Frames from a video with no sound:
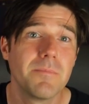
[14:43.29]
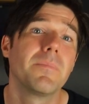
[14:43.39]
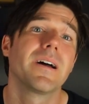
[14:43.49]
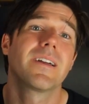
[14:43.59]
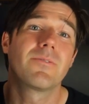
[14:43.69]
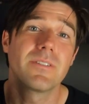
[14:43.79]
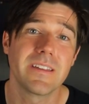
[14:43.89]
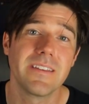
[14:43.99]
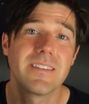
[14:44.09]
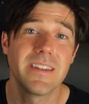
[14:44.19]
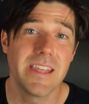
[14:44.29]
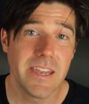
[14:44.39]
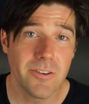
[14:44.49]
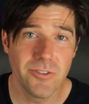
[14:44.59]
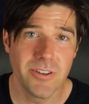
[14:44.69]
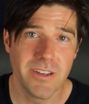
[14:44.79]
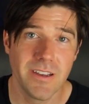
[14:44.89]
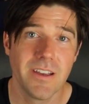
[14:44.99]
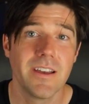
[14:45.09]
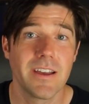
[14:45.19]
by a release in
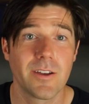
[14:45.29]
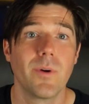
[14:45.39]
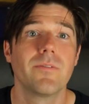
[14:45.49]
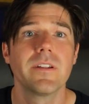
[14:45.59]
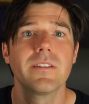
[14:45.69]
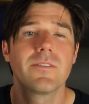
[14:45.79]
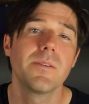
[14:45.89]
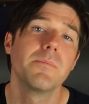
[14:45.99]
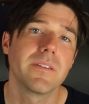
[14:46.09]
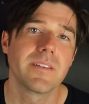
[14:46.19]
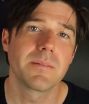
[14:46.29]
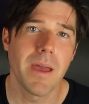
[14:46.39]
energy equivalent to the missing